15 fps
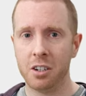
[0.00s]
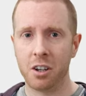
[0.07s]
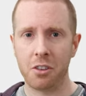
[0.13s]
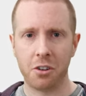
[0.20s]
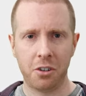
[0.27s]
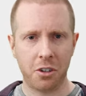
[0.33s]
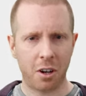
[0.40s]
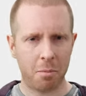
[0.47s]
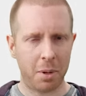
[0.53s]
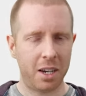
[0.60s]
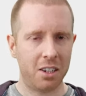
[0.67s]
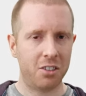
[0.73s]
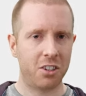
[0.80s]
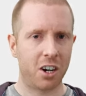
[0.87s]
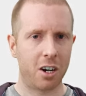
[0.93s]
Now, they're not
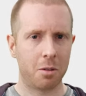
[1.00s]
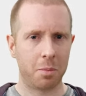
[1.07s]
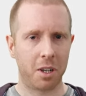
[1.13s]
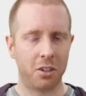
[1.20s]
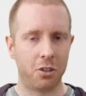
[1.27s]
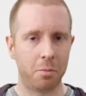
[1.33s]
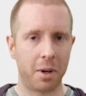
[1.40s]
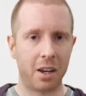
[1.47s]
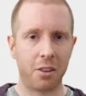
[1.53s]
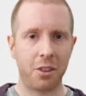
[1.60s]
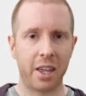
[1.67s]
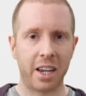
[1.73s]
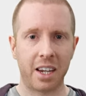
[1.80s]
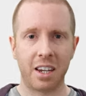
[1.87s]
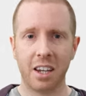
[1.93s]
being as charitable as you might
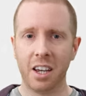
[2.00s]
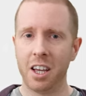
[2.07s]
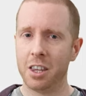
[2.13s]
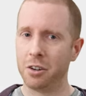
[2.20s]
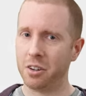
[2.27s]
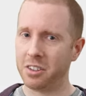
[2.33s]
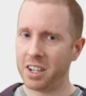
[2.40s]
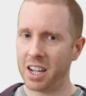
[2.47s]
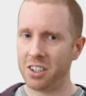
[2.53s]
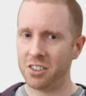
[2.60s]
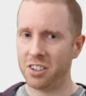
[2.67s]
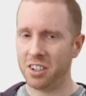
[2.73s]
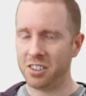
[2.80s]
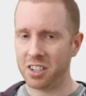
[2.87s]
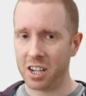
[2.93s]
think. Their
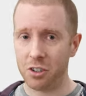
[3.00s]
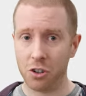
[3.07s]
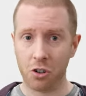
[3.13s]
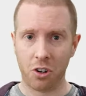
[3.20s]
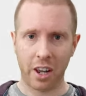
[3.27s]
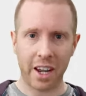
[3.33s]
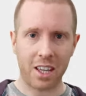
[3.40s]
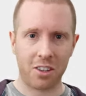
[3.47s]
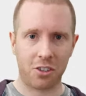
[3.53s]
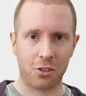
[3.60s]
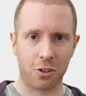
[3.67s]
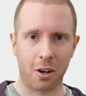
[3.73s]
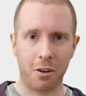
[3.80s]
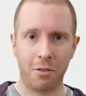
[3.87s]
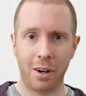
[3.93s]
intention is that you like the
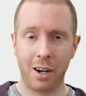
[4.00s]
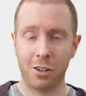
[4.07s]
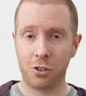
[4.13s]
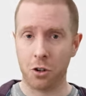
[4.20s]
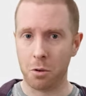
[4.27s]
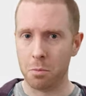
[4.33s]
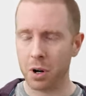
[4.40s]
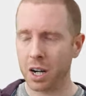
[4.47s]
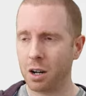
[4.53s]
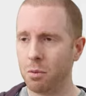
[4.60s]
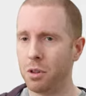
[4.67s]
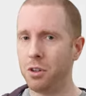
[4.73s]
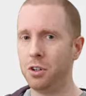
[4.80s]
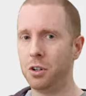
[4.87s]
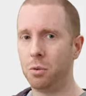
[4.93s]
software, so you bring it
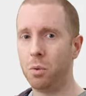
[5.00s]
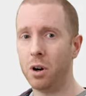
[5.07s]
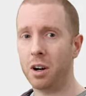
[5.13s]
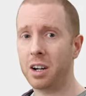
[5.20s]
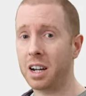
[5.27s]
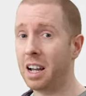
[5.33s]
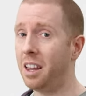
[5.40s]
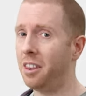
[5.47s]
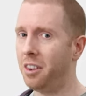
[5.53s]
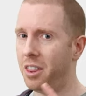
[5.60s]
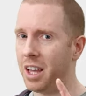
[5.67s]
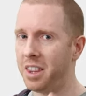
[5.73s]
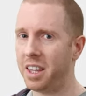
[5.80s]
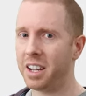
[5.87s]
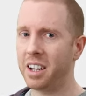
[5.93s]
with you to work, and
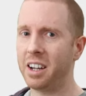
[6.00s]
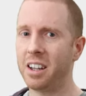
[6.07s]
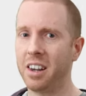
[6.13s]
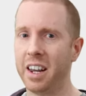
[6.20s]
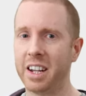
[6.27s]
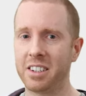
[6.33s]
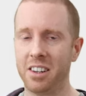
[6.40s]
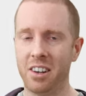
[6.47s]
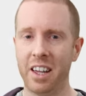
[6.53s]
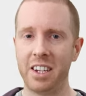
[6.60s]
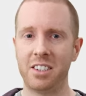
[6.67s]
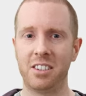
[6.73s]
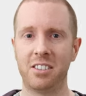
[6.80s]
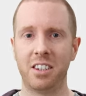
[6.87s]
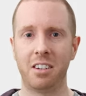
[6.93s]
then they can collect a
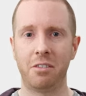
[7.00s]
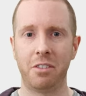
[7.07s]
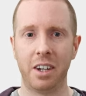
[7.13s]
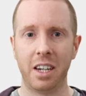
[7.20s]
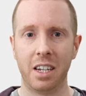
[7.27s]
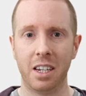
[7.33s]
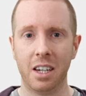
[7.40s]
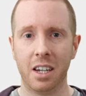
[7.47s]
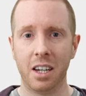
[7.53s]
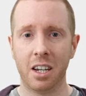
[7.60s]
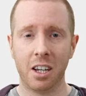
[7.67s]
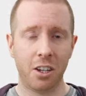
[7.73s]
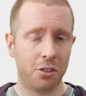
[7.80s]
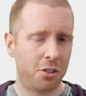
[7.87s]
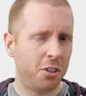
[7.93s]
licensing fee.
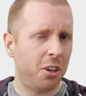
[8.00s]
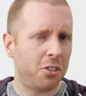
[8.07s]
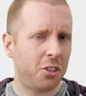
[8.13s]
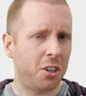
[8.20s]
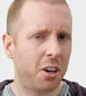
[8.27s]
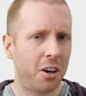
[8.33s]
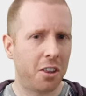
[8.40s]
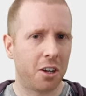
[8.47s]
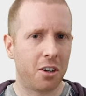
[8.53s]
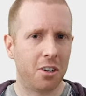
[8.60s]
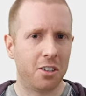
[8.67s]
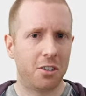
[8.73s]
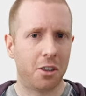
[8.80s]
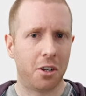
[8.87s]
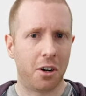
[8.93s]
So they're not doing it out of the
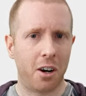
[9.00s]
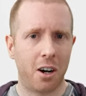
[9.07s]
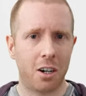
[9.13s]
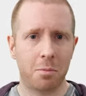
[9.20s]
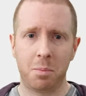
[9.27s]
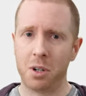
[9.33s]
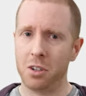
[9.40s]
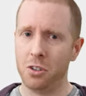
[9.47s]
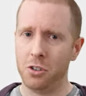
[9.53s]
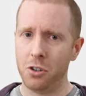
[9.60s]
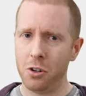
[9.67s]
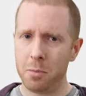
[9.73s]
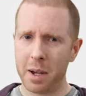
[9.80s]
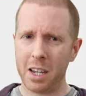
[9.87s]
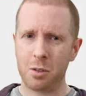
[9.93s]
goodness of their heart, but
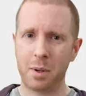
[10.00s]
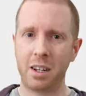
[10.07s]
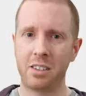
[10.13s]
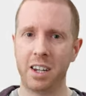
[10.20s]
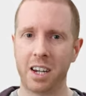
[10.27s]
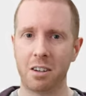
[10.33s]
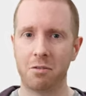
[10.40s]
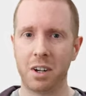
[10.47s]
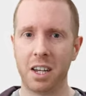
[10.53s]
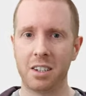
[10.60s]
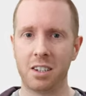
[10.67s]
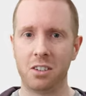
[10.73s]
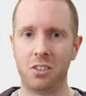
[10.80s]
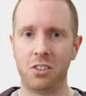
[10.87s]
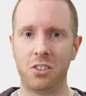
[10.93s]
you may as well take
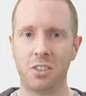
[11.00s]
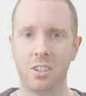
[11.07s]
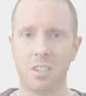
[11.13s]
advantage.